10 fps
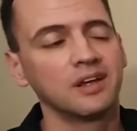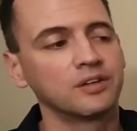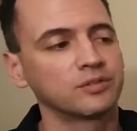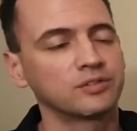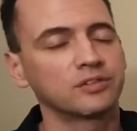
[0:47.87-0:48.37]

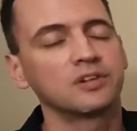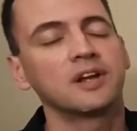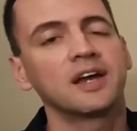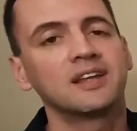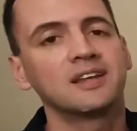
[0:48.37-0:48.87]
So it's a good
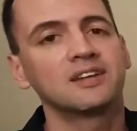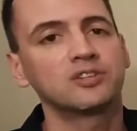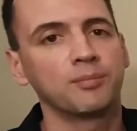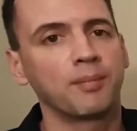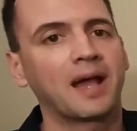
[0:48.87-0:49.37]
idea
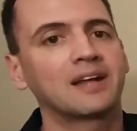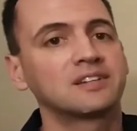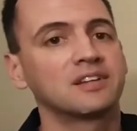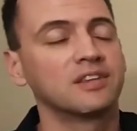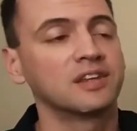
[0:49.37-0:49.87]
to
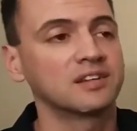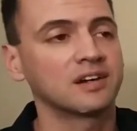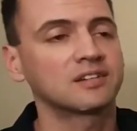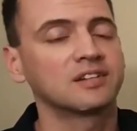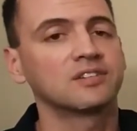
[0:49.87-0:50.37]
match the
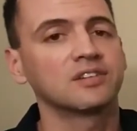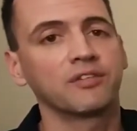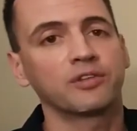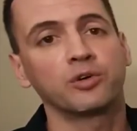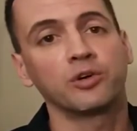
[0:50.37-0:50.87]
inductance
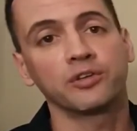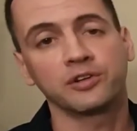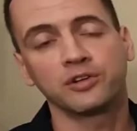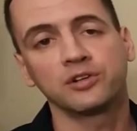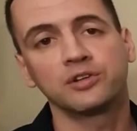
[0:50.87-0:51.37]
of the coil
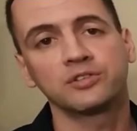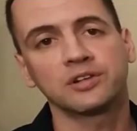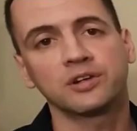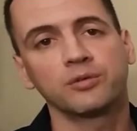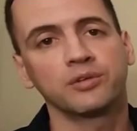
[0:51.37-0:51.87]
that you're
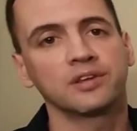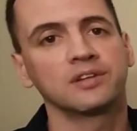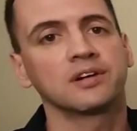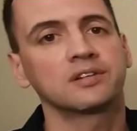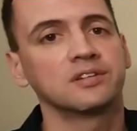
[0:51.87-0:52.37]
using with the
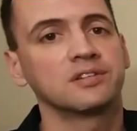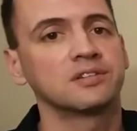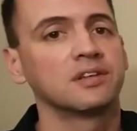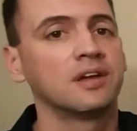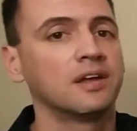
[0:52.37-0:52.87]

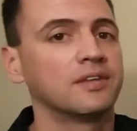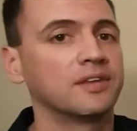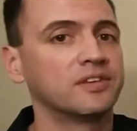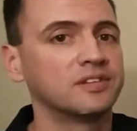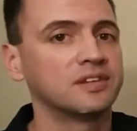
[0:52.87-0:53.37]
inductance
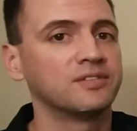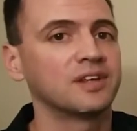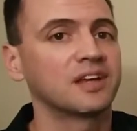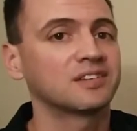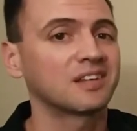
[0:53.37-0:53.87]
that the
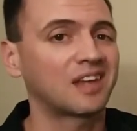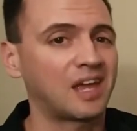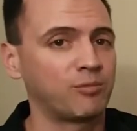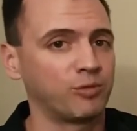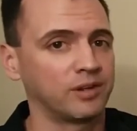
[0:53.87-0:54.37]
ZVS
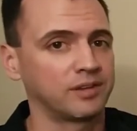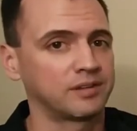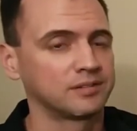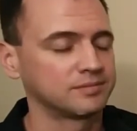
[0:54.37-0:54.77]
came with.